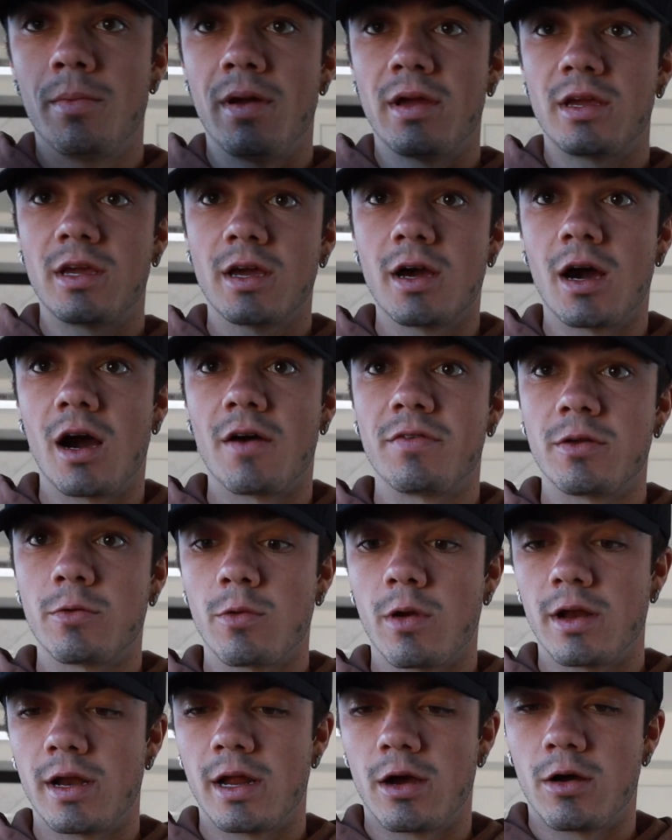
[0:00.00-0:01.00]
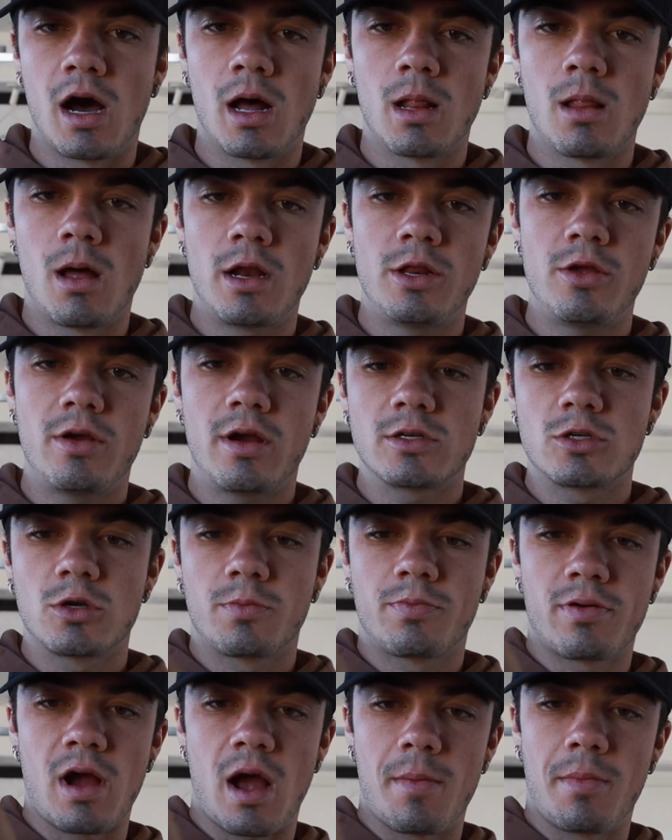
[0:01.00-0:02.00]
making coffee right now. A lot of you guys are
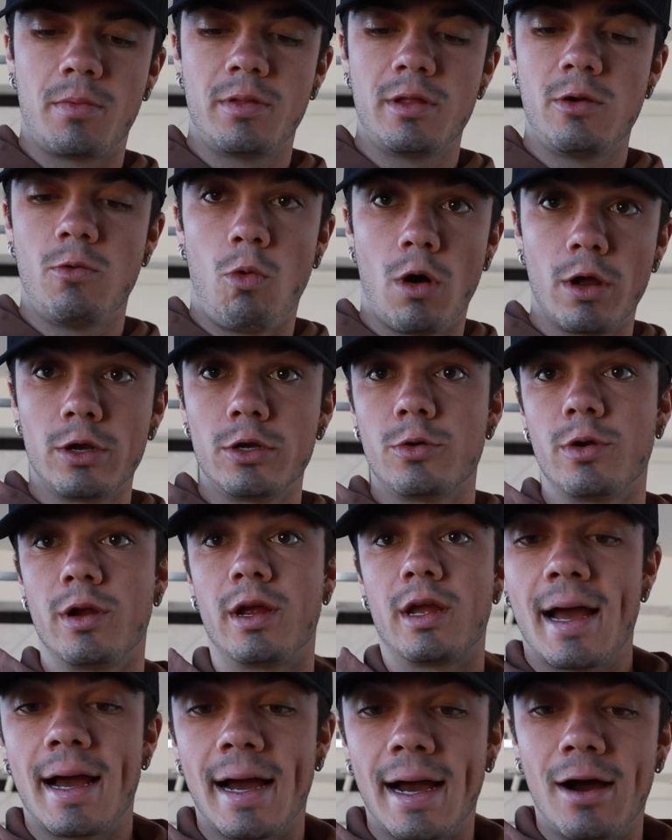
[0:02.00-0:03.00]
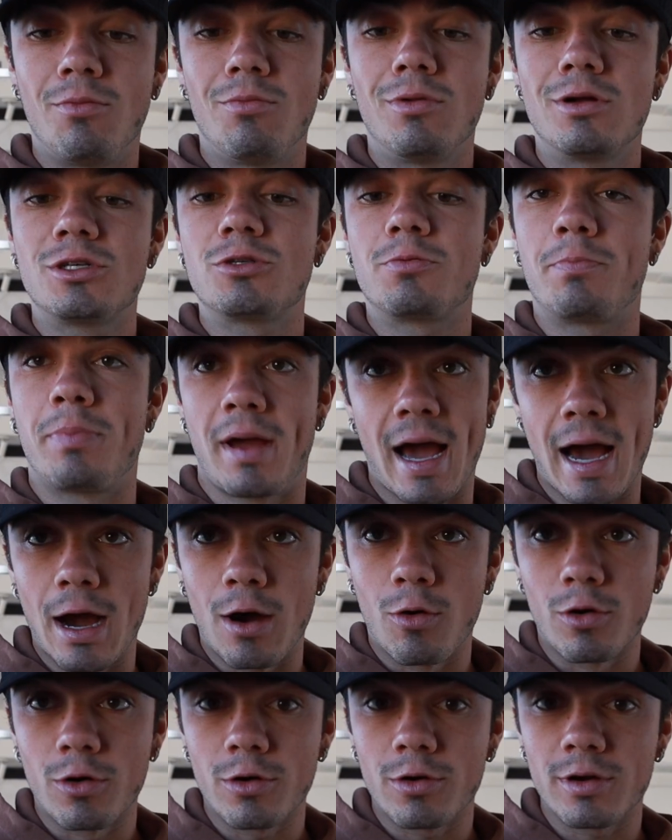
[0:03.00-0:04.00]
probably wondering, how much
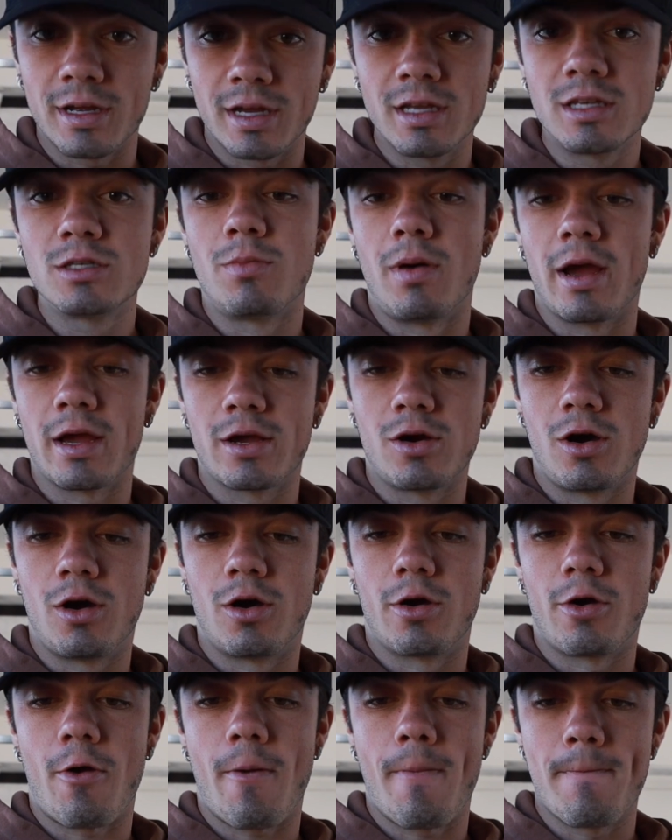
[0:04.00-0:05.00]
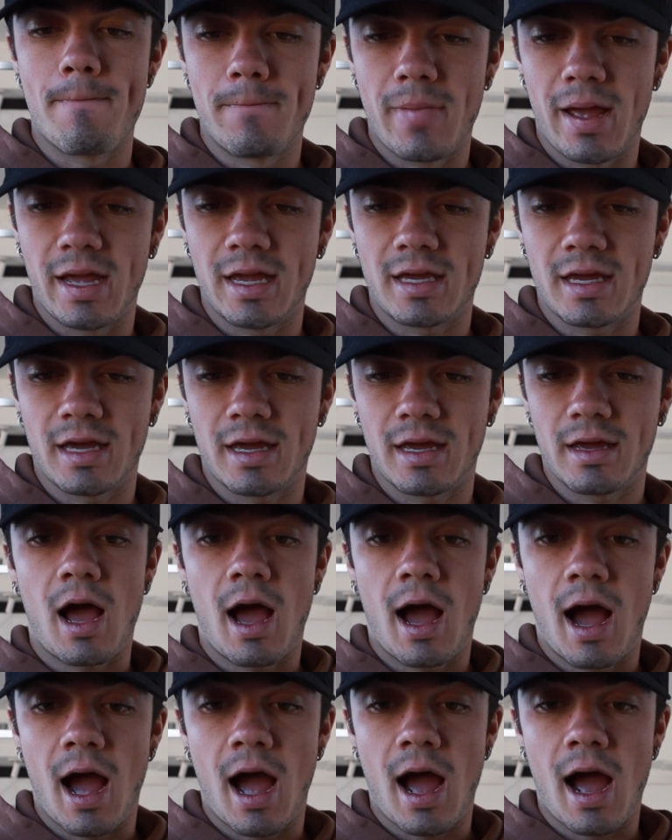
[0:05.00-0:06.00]
power is my car
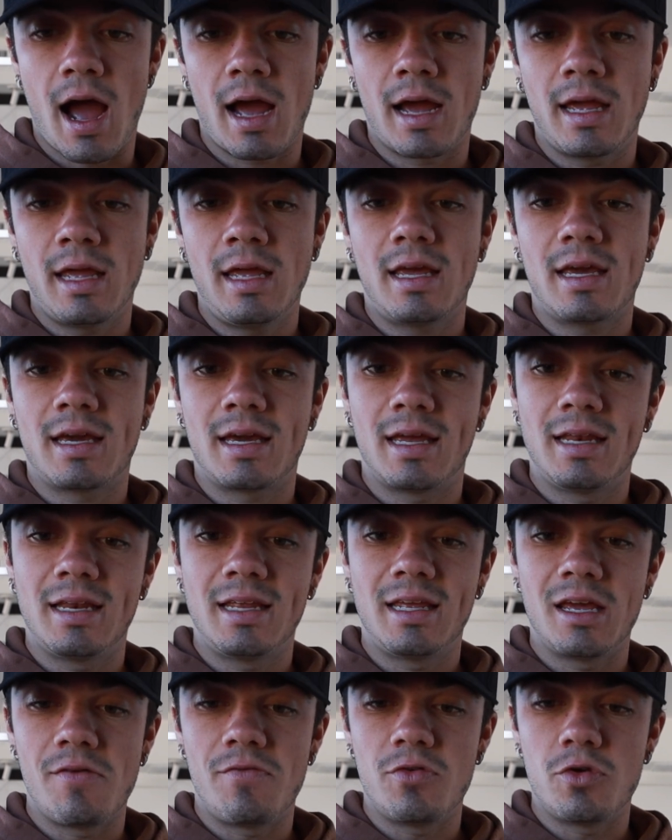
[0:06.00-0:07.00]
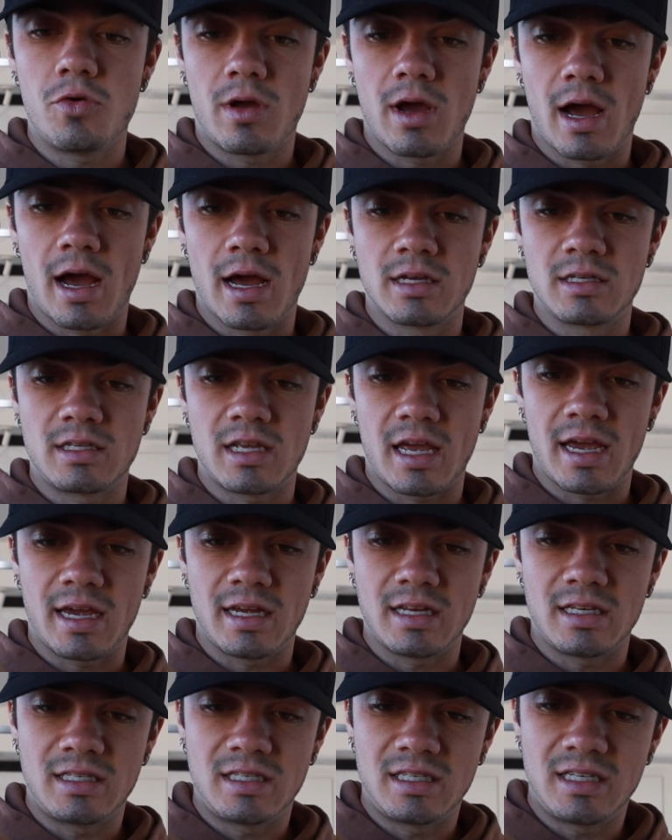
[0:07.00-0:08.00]
making? I can give you guys
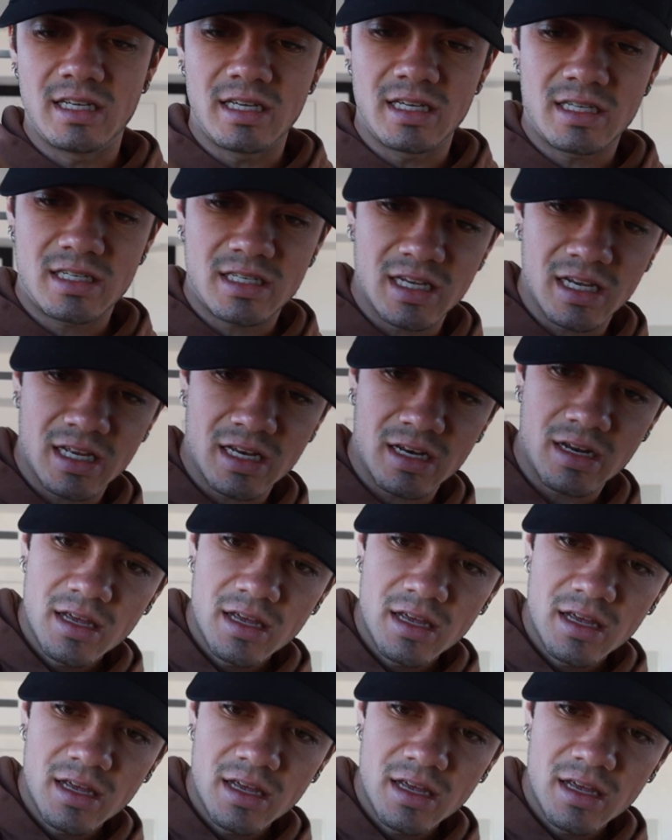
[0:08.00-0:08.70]
a decent